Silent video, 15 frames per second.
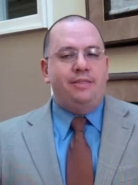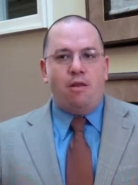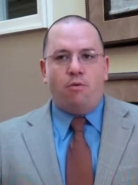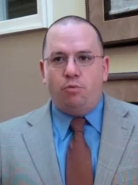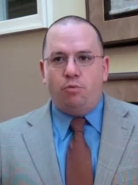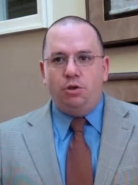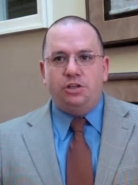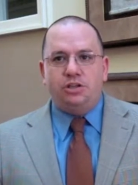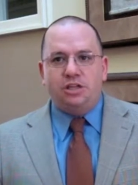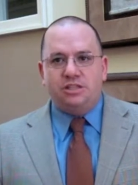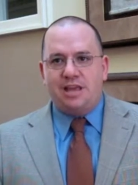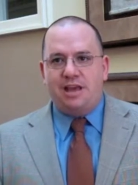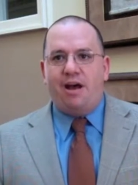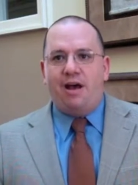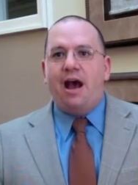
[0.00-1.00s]
that really
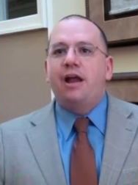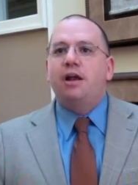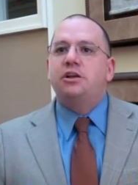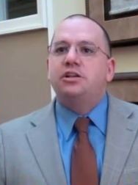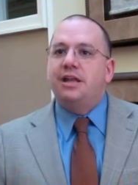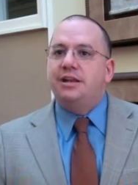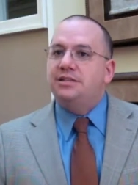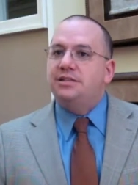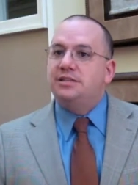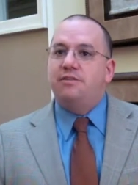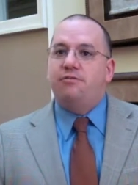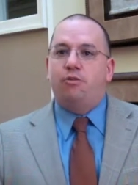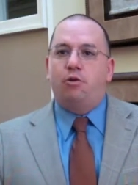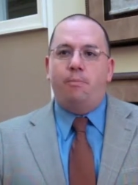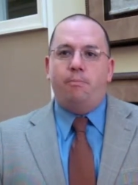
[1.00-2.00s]
does have a higher
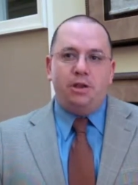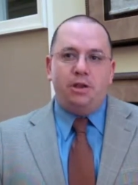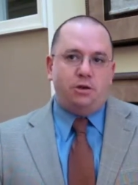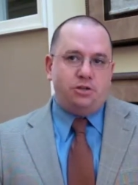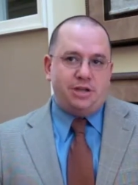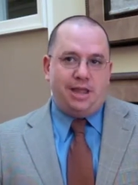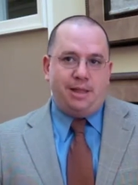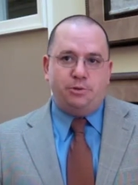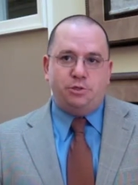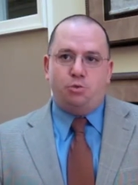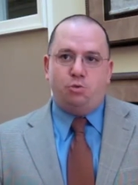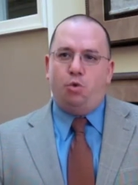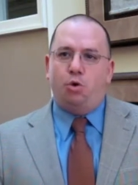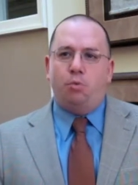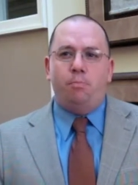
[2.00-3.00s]
tendency for a bigger damage
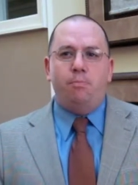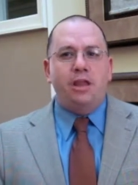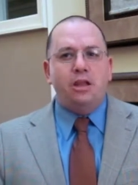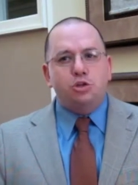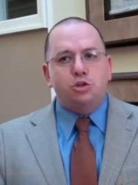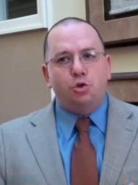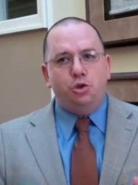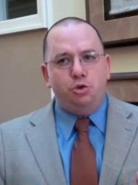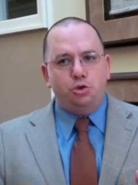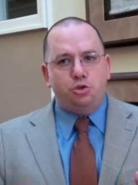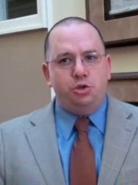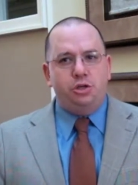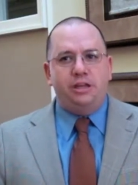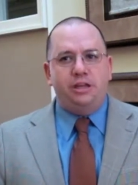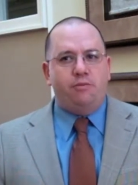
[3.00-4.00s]
award. Make sure you're
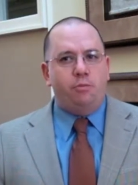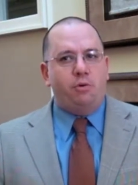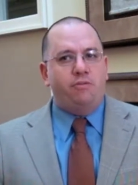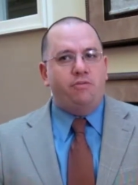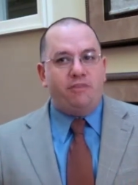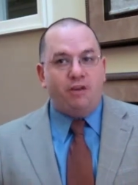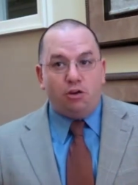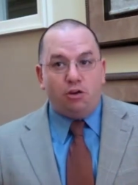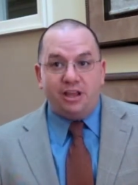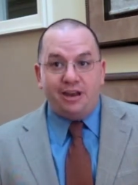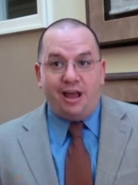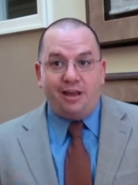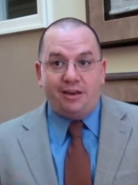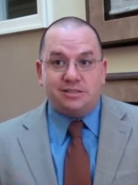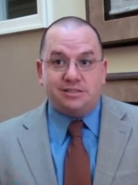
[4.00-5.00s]
treating everyone fairly
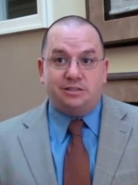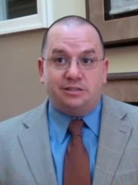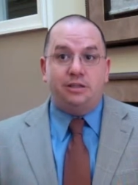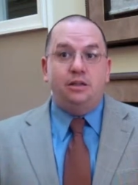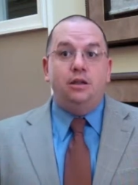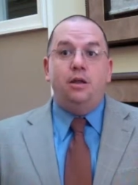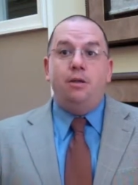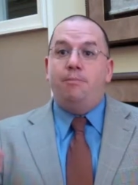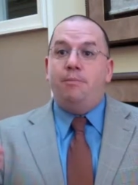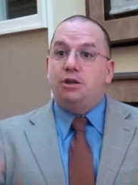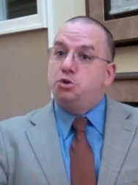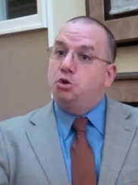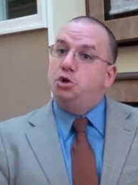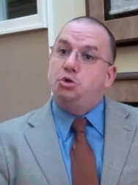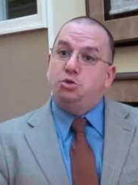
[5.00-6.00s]
and honestly.
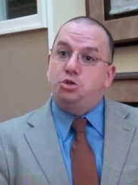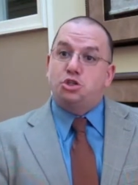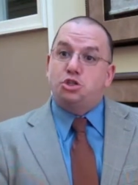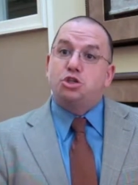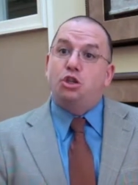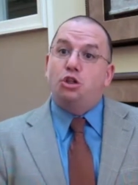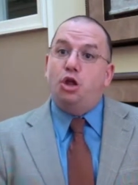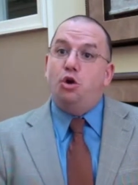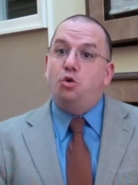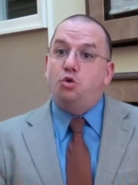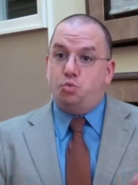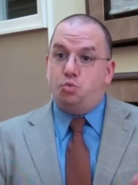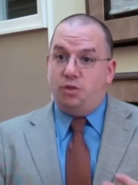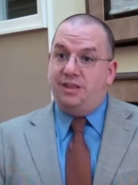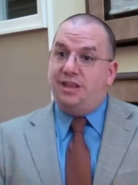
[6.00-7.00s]
Make sure you
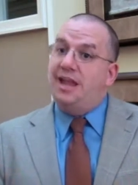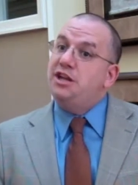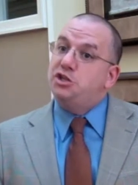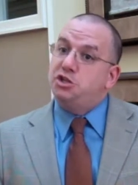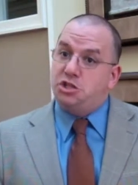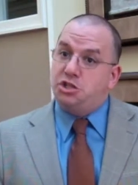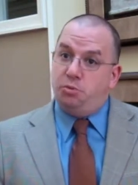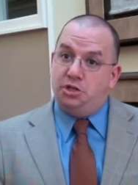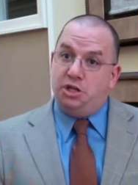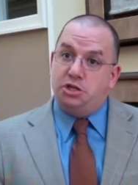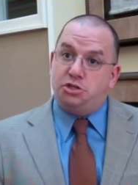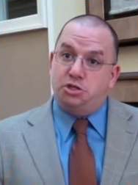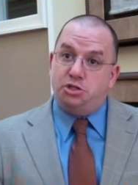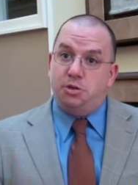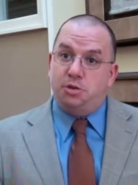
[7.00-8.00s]
disclose what the agency
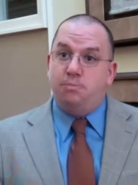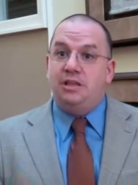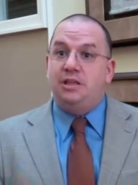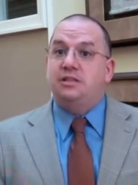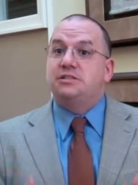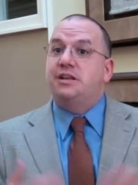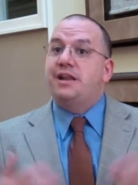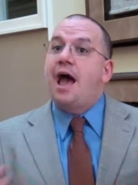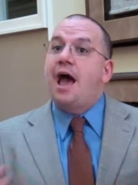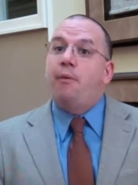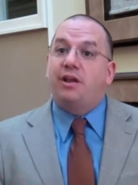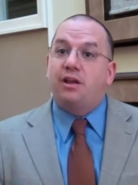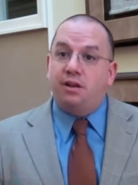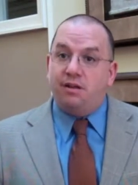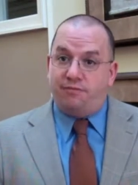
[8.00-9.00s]
relationship means and
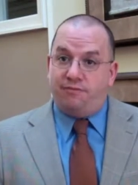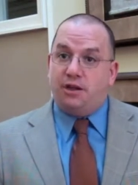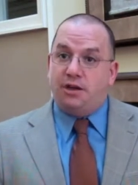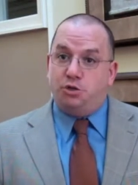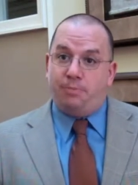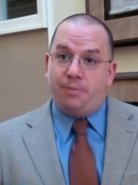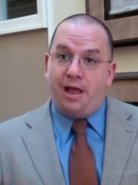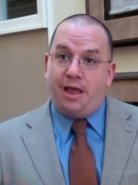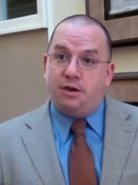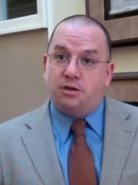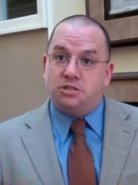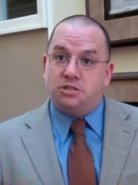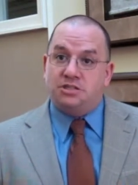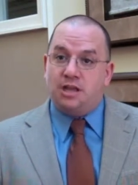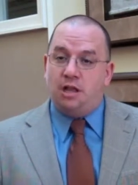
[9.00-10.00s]
how it can affect your
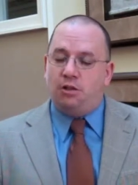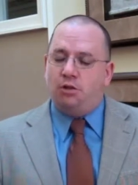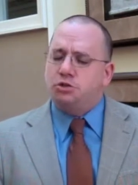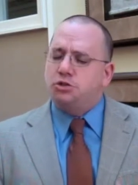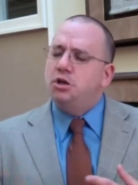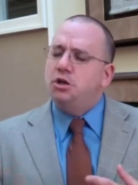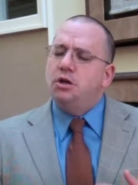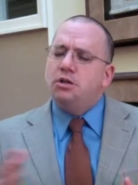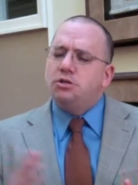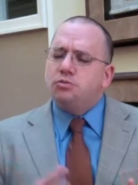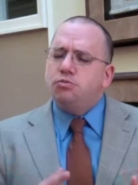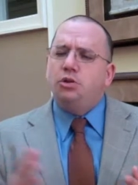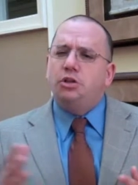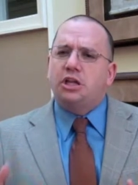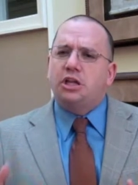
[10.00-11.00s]
buyers and sellers.
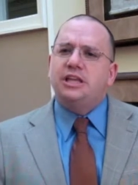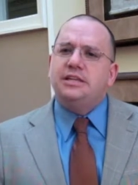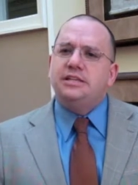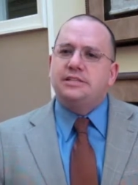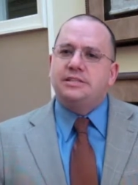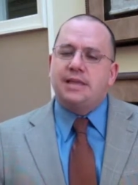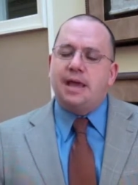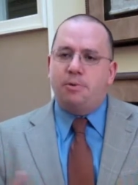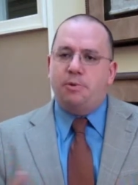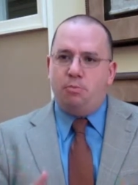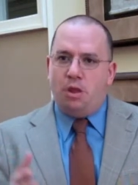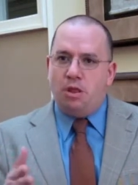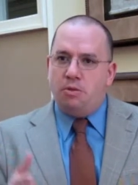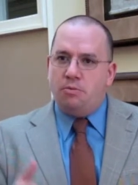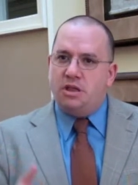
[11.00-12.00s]
It's really a key step in,
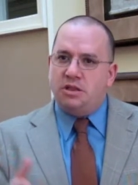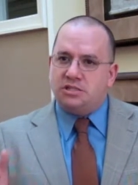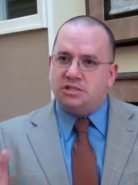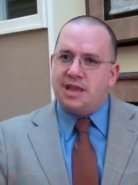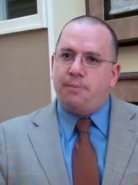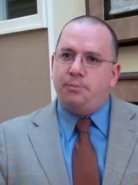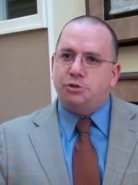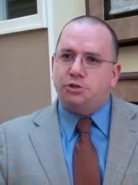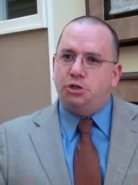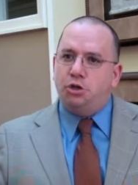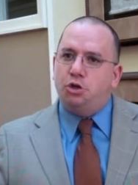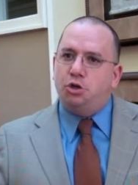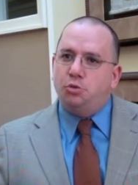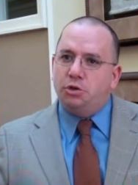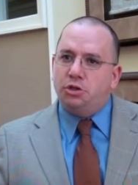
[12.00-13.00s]
in, in establishing
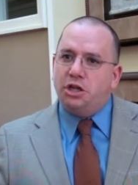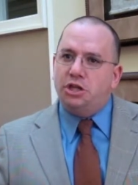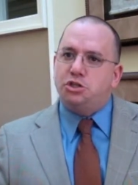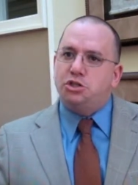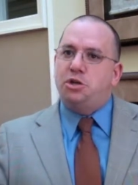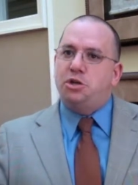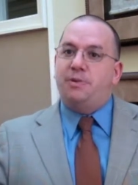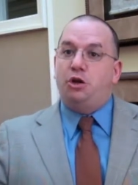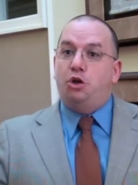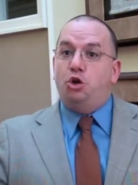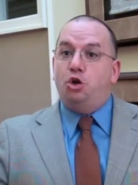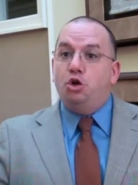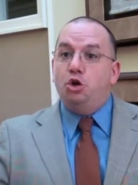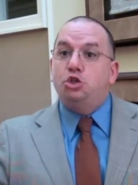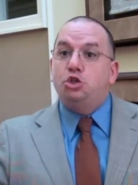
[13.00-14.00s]
a good relationship and
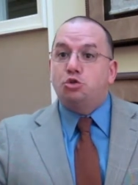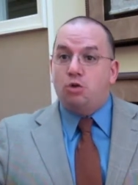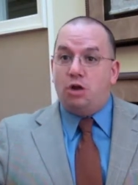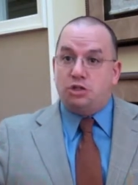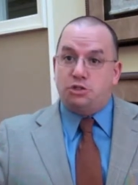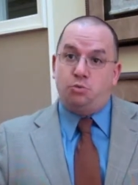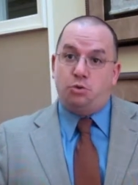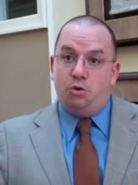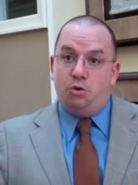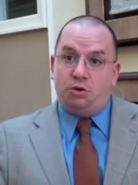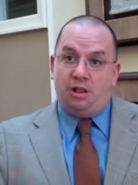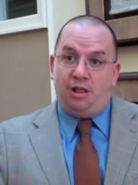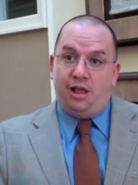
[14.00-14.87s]
good trust with your